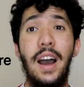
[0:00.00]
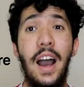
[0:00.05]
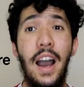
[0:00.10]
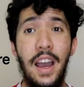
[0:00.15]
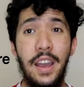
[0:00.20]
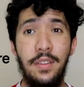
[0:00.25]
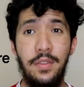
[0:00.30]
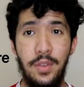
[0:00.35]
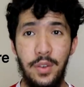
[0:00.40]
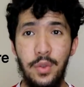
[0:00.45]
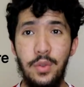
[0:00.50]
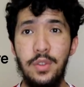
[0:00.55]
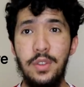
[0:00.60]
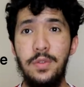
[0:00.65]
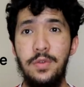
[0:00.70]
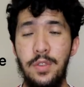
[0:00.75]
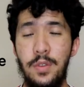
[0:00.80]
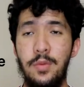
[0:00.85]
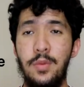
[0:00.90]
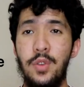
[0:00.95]
I've used
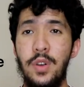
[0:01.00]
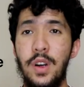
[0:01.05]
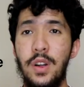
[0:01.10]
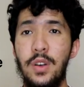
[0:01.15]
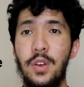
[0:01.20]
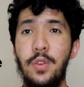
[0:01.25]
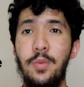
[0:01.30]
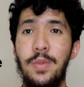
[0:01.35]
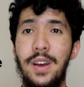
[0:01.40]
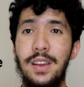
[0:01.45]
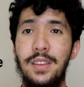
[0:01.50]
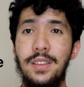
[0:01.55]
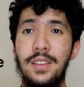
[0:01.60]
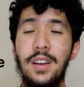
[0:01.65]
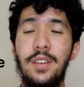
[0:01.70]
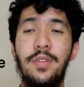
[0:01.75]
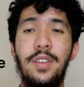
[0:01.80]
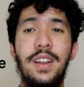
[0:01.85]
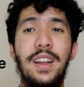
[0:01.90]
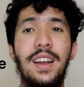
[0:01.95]
Filmorago
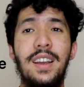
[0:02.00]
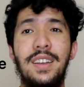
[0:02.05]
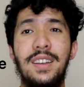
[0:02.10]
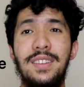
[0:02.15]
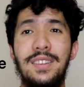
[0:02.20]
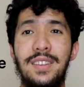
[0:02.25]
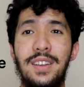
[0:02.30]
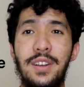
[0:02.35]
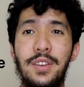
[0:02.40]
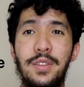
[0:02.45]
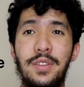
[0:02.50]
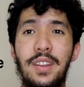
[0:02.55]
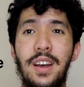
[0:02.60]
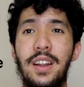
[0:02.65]
myself and I can tell you